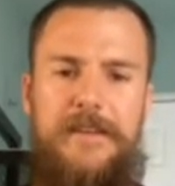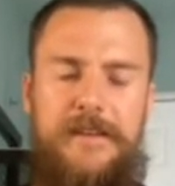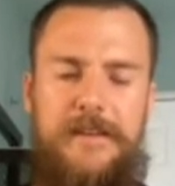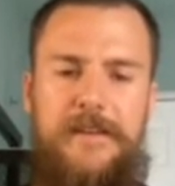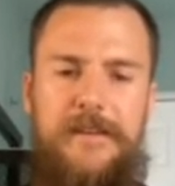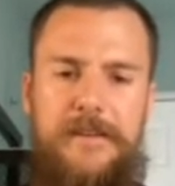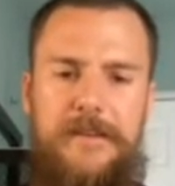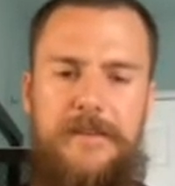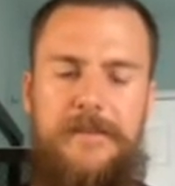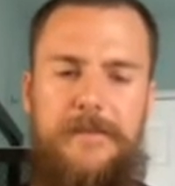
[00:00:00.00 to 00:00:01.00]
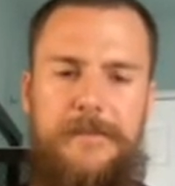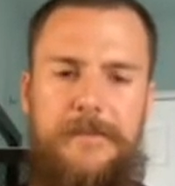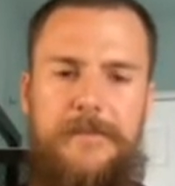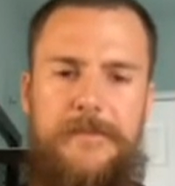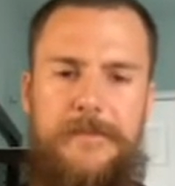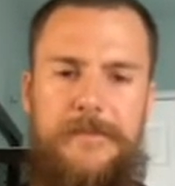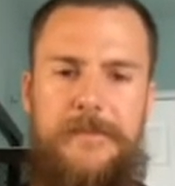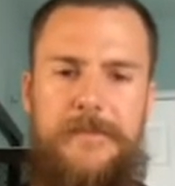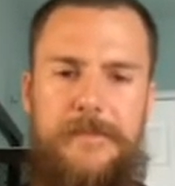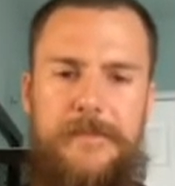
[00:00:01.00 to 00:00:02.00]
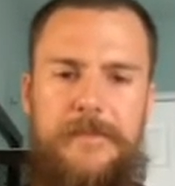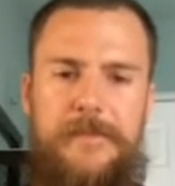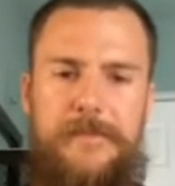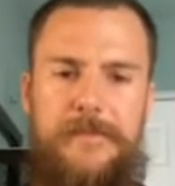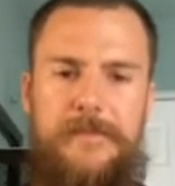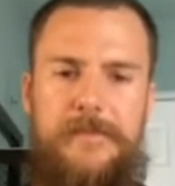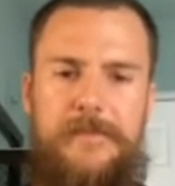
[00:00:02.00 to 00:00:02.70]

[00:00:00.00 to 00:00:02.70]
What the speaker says: This person isn't speaking.